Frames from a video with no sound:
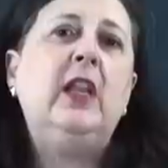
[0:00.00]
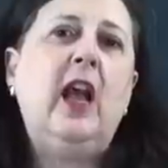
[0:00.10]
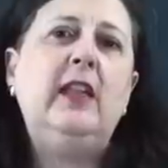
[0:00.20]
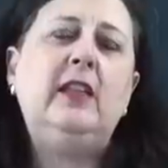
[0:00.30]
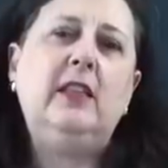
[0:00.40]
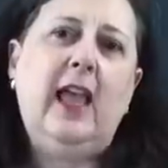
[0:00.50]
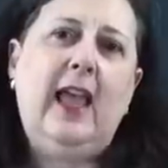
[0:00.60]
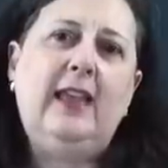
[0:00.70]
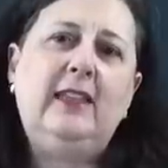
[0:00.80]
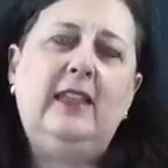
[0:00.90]
cut
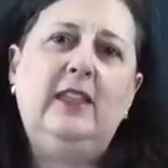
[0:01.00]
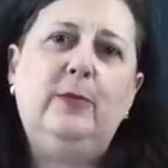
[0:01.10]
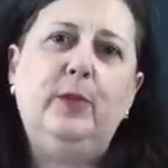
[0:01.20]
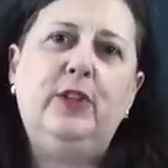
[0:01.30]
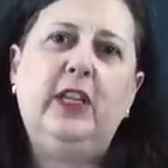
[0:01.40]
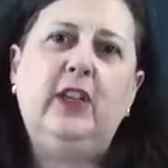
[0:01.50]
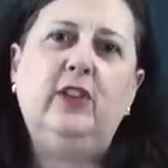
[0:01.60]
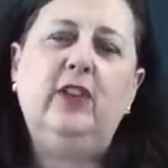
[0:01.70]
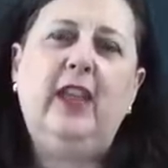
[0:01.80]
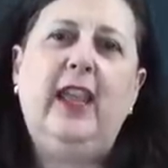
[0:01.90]
glass in this
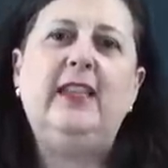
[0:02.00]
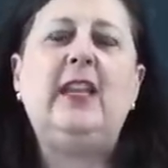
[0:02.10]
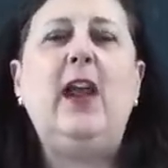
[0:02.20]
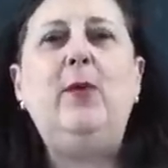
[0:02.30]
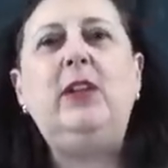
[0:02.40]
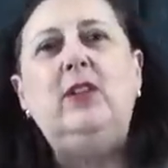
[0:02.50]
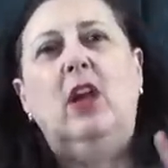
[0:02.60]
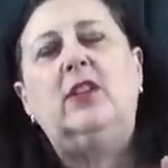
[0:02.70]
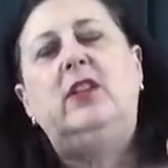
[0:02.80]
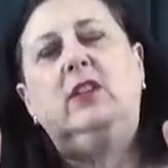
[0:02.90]
particular case, I want to
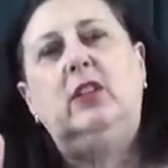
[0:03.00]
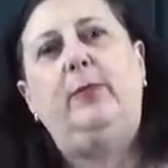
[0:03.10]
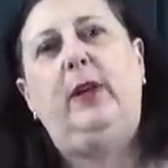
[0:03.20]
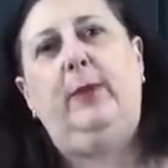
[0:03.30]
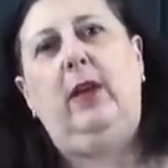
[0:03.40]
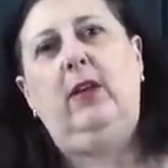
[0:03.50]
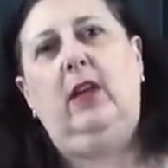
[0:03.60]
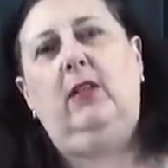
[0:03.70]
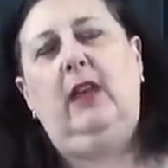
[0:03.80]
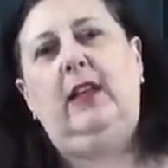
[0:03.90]
talk to you a little bit about
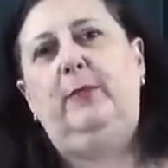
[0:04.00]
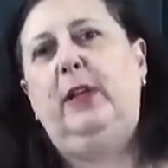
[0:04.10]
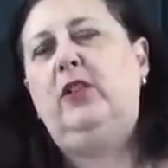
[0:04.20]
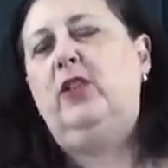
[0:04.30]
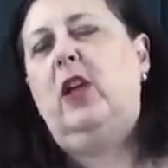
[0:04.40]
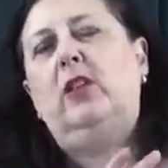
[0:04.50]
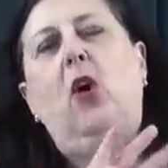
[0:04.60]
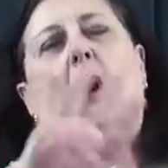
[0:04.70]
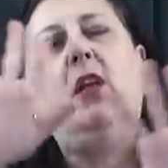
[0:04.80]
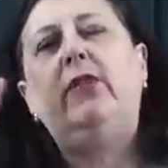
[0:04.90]
cut glass because
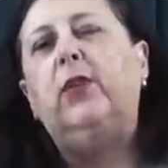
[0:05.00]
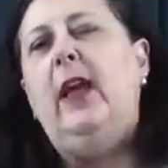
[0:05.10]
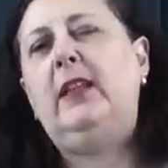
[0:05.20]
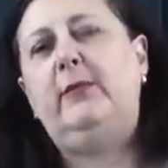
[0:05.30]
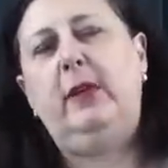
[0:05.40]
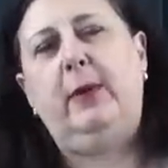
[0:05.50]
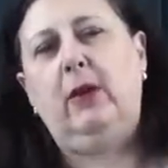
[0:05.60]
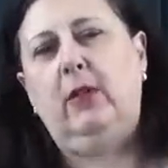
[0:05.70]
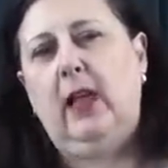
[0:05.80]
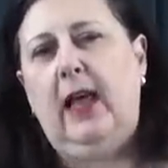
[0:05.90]
all of you ask me
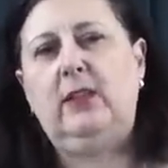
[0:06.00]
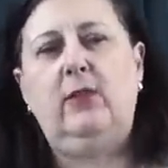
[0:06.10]
about glass.